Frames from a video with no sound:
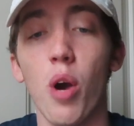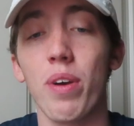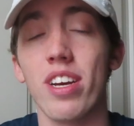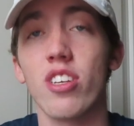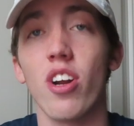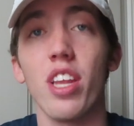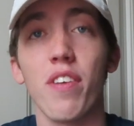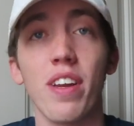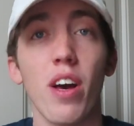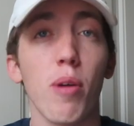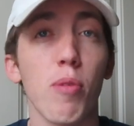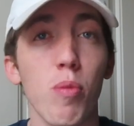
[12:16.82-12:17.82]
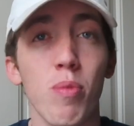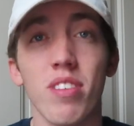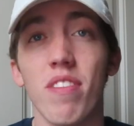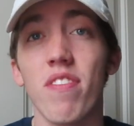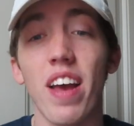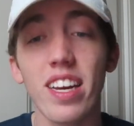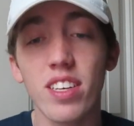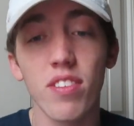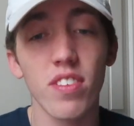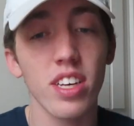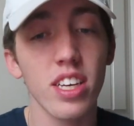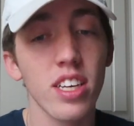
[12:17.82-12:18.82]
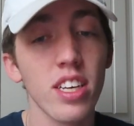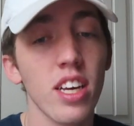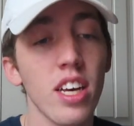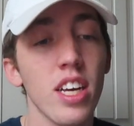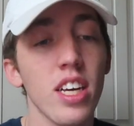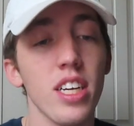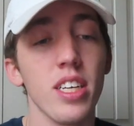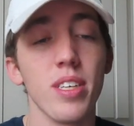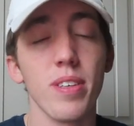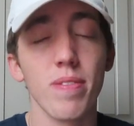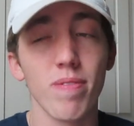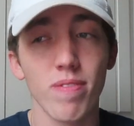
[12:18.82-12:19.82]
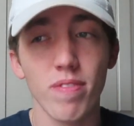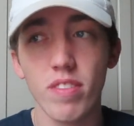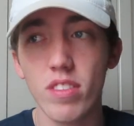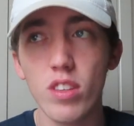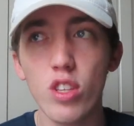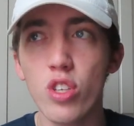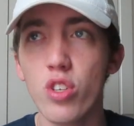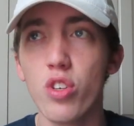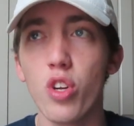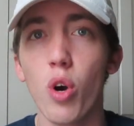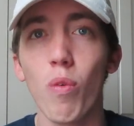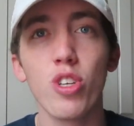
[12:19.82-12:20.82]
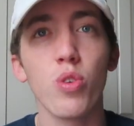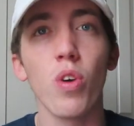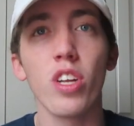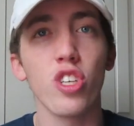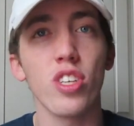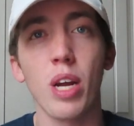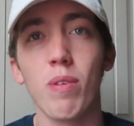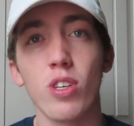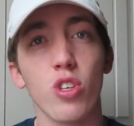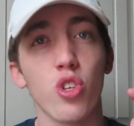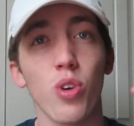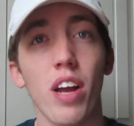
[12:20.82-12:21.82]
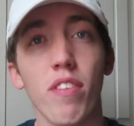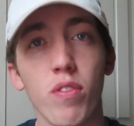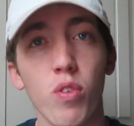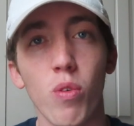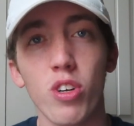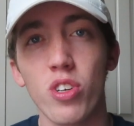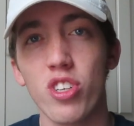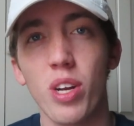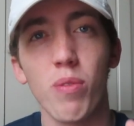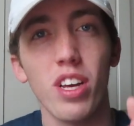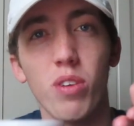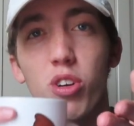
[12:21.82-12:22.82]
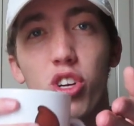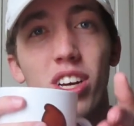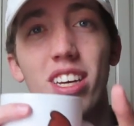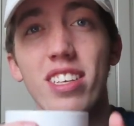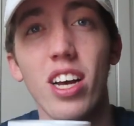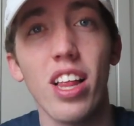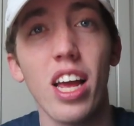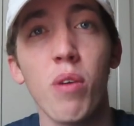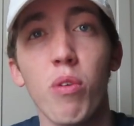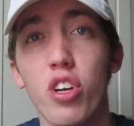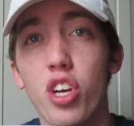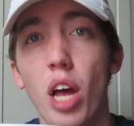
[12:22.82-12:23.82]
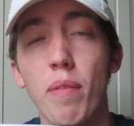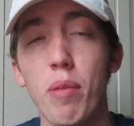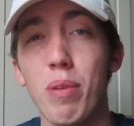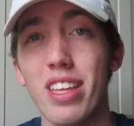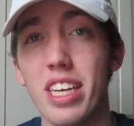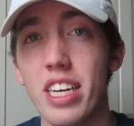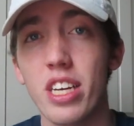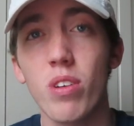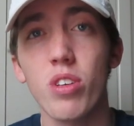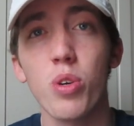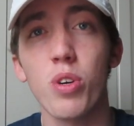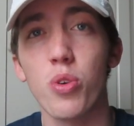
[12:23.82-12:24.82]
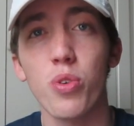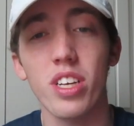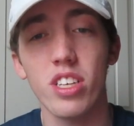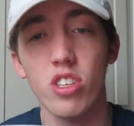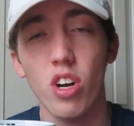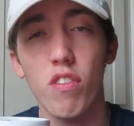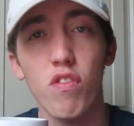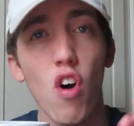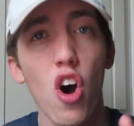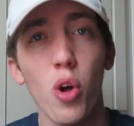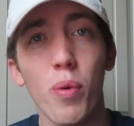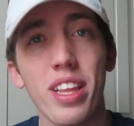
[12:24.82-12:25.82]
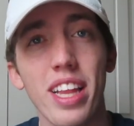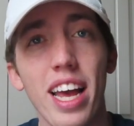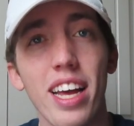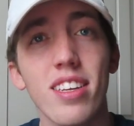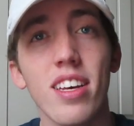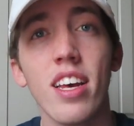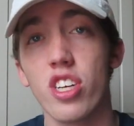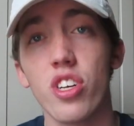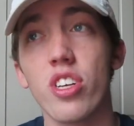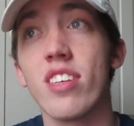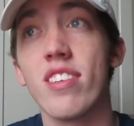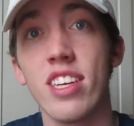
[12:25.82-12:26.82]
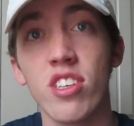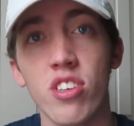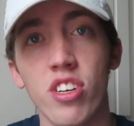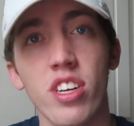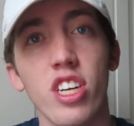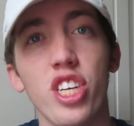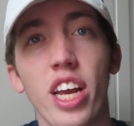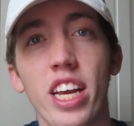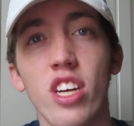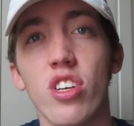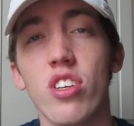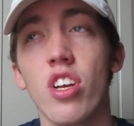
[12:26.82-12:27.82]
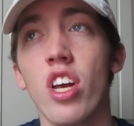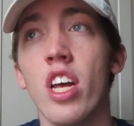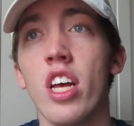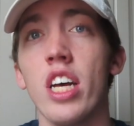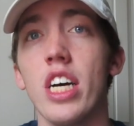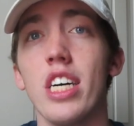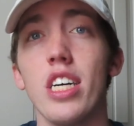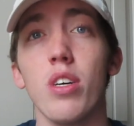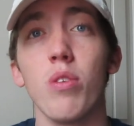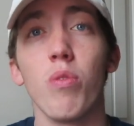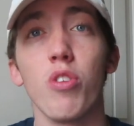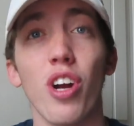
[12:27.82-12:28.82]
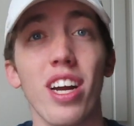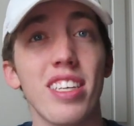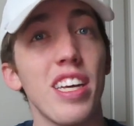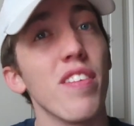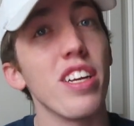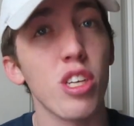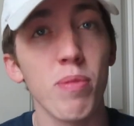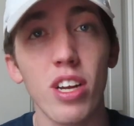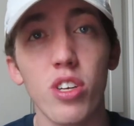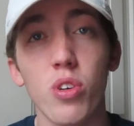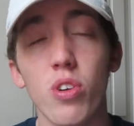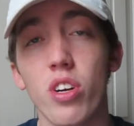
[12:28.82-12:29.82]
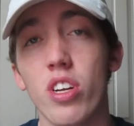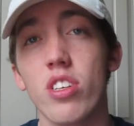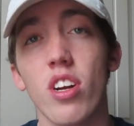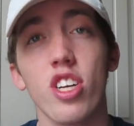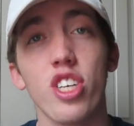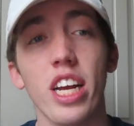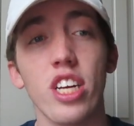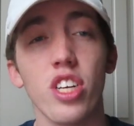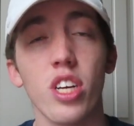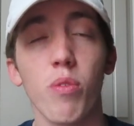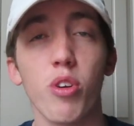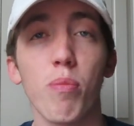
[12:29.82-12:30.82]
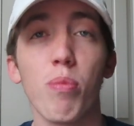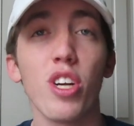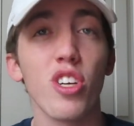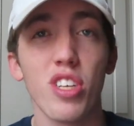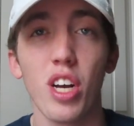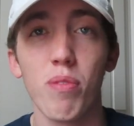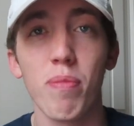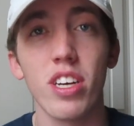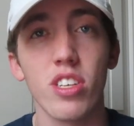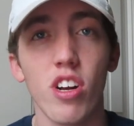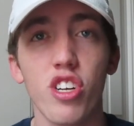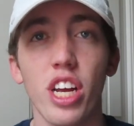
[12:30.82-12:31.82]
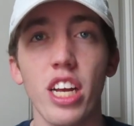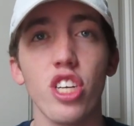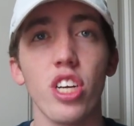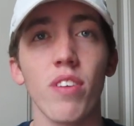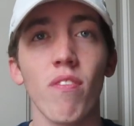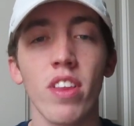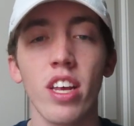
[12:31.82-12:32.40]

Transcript: We can start living out our purpose effectively. Once you understand what you're striving for, once you understand where you excel at and where God might be leading you to, and you can start following that, your decisions are going to change. Your activities you might do are going to start changing. Where you put yourself might start changing.